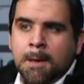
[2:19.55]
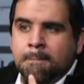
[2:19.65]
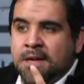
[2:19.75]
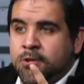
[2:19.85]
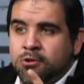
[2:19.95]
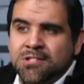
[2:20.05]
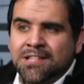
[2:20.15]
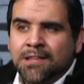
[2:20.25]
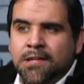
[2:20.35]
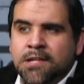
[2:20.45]
pay their
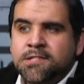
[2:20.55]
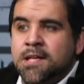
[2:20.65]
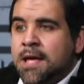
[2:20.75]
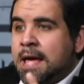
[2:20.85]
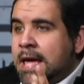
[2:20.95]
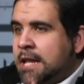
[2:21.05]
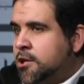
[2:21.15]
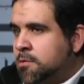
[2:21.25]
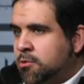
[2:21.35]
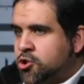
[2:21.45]
utilities, and
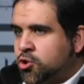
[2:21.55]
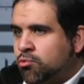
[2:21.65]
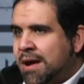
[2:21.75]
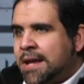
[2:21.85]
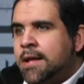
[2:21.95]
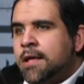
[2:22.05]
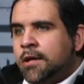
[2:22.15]
commercial rent